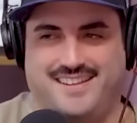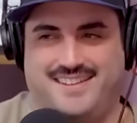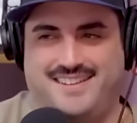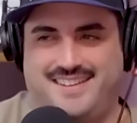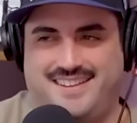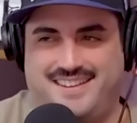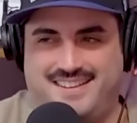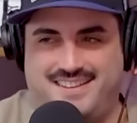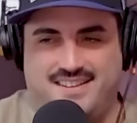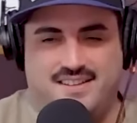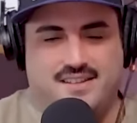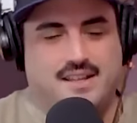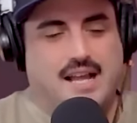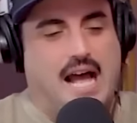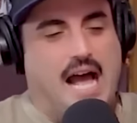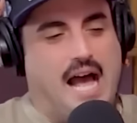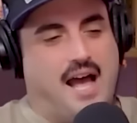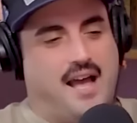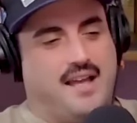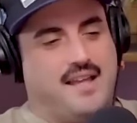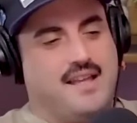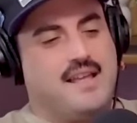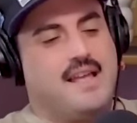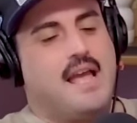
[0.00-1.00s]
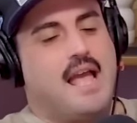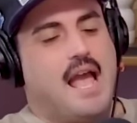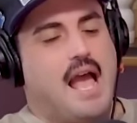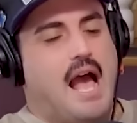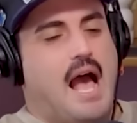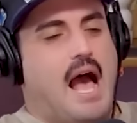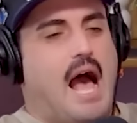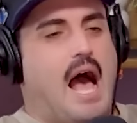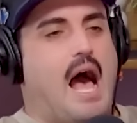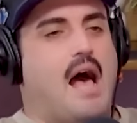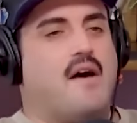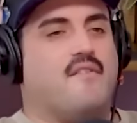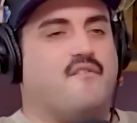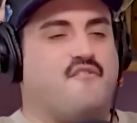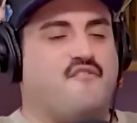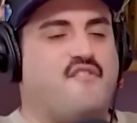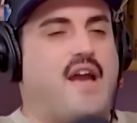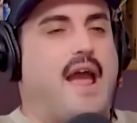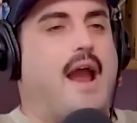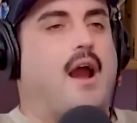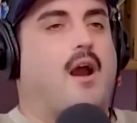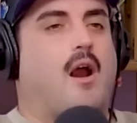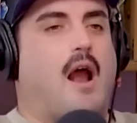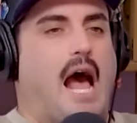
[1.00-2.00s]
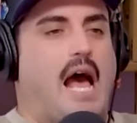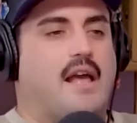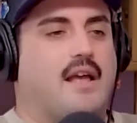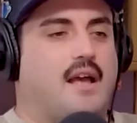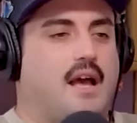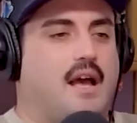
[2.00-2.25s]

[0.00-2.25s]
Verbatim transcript: too soon. I, I think. Fair. It's I, like